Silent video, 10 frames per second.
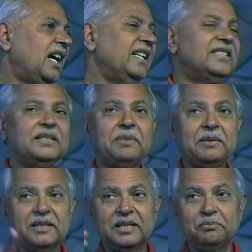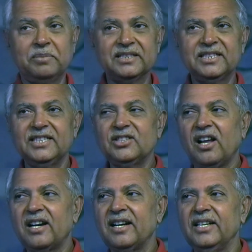I said, Baba, the buses
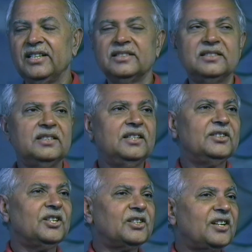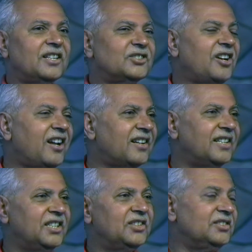are running, the trucks are
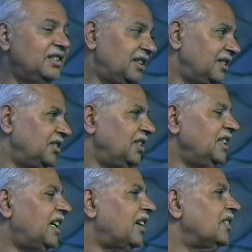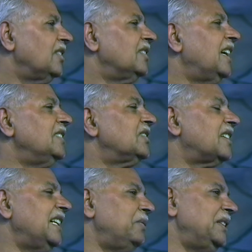running, near there is
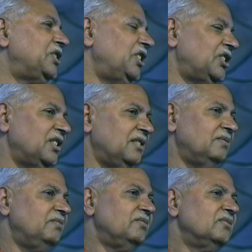a railway station,